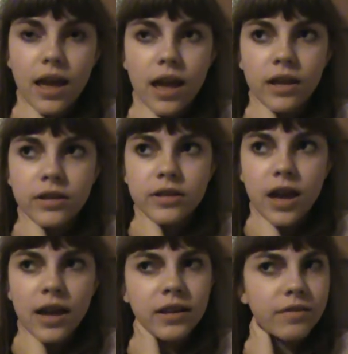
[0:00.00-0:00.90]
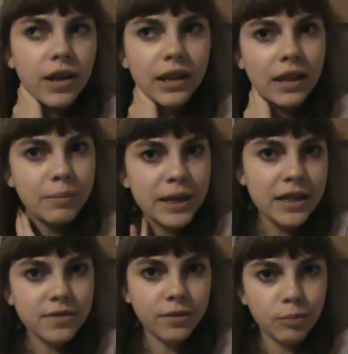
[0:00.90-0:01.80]
and I'd never had
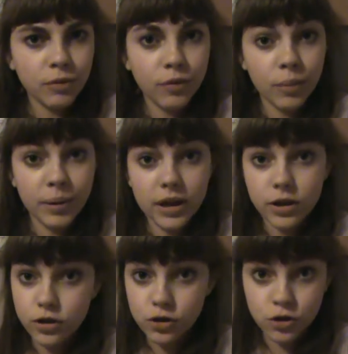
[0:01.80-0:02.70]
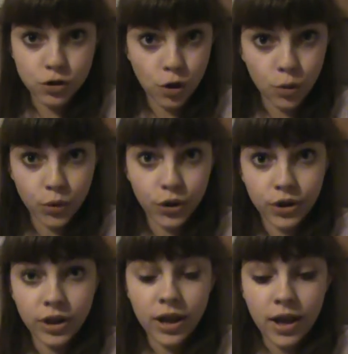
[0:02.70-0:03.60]
Lebanese food before, but it is so
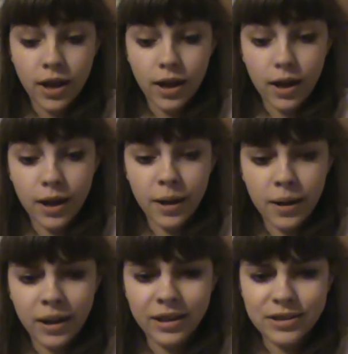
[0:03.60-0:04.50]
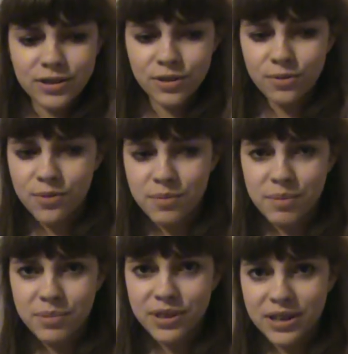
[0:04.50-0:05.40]
good. Uh, I don't
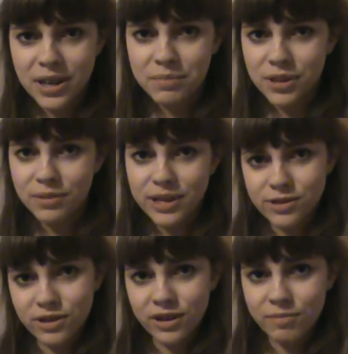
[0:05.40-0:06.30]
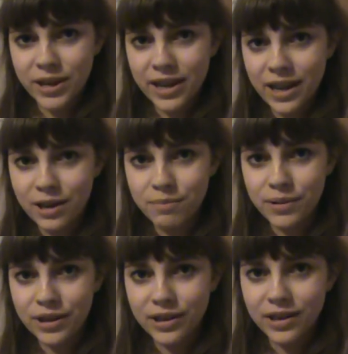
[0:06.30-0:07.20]
remember the name of the restaurant off my head,
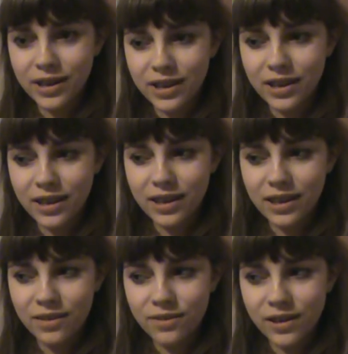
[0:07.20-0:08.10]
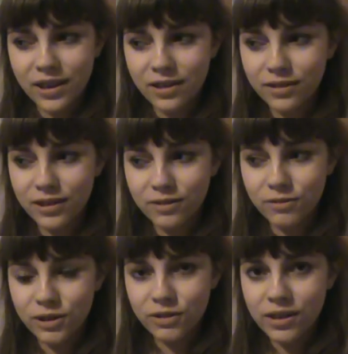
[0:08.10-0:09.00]
but if I can
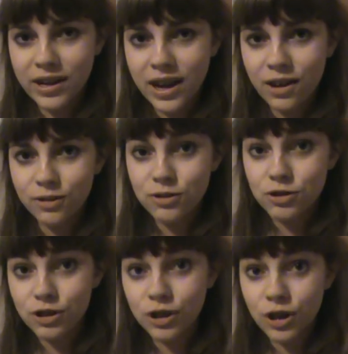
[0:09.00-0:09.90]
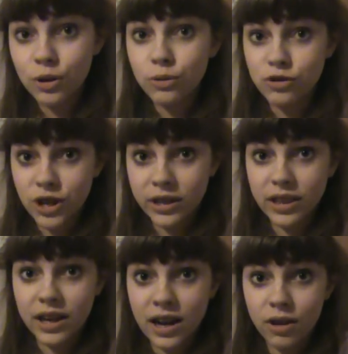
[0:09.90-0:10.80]
figure that out, you should go check
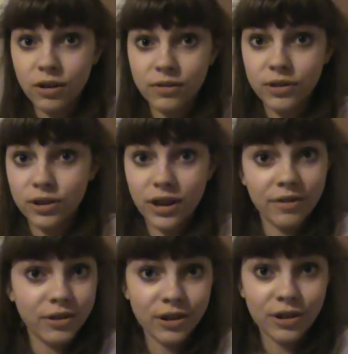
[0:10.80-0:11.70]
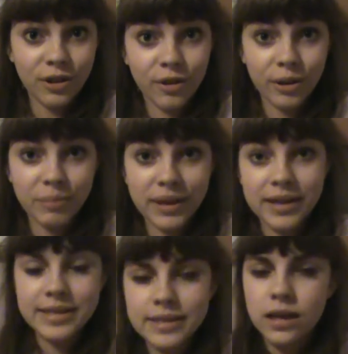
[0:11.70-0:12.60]
that out if you're ever in New York
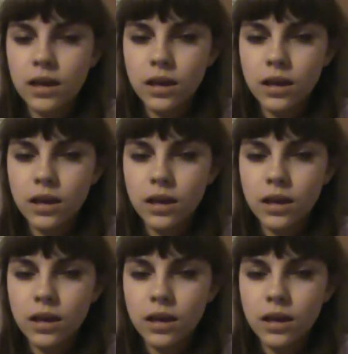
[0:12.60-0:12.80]
because